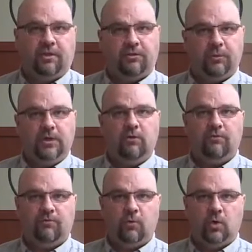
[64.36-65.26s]

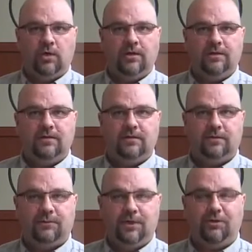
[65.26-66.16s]

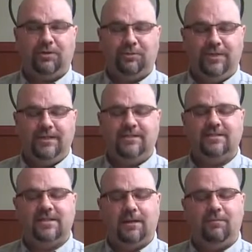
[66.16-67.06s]
303
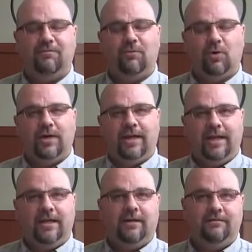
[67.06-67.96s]
sub
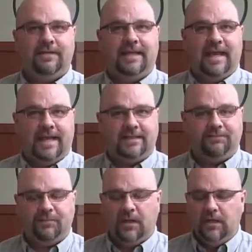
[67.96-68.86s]
4A of the Act,
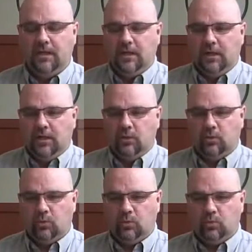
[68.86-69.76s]

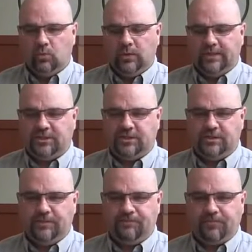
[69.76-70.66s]

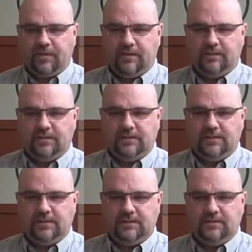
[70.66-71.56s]
which
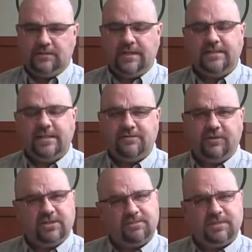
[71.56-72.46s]
contains
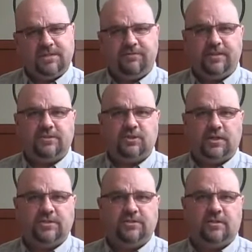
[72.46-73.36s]
very specific
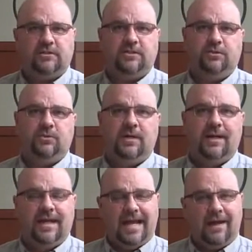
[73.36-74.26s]
instructions on
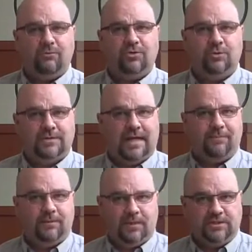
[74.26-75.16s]
how to
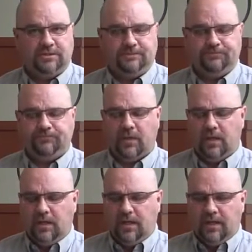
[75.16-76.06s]
adopt a budget.
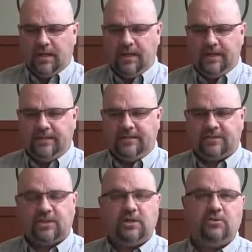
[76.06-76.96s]
And it
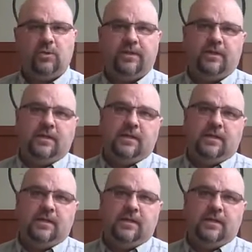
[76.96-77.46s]
starts with